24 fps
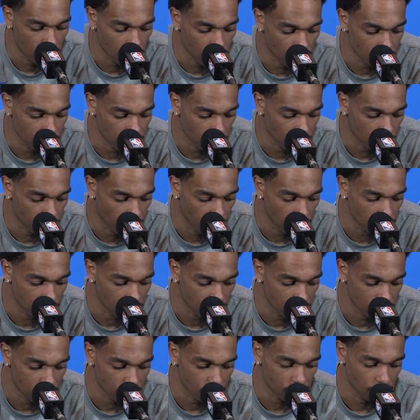the next game. Obviously,
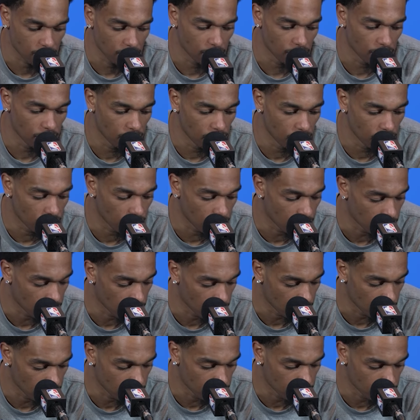this is a good league,
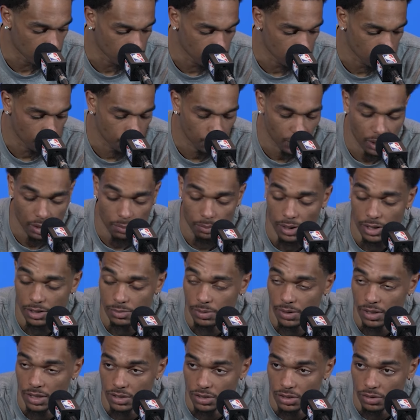and we're playing the best
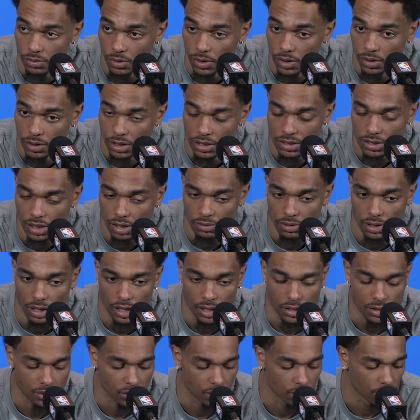players in the world each and every
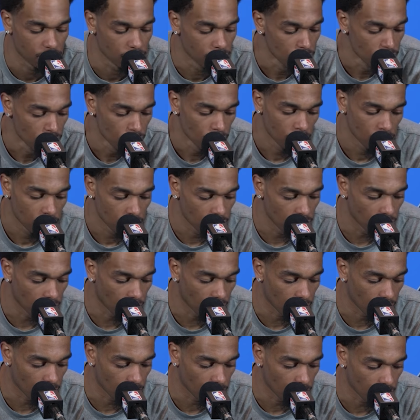night. So you
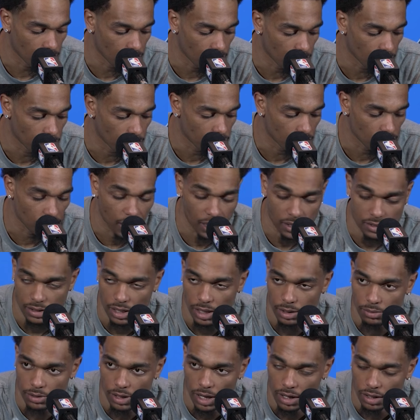can't harp on the last
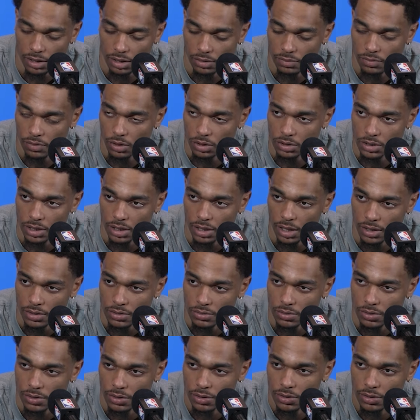game. You got to look forward to the next
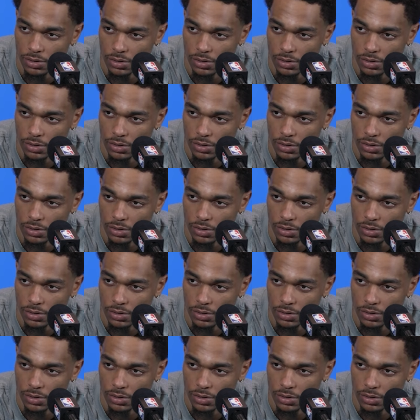one.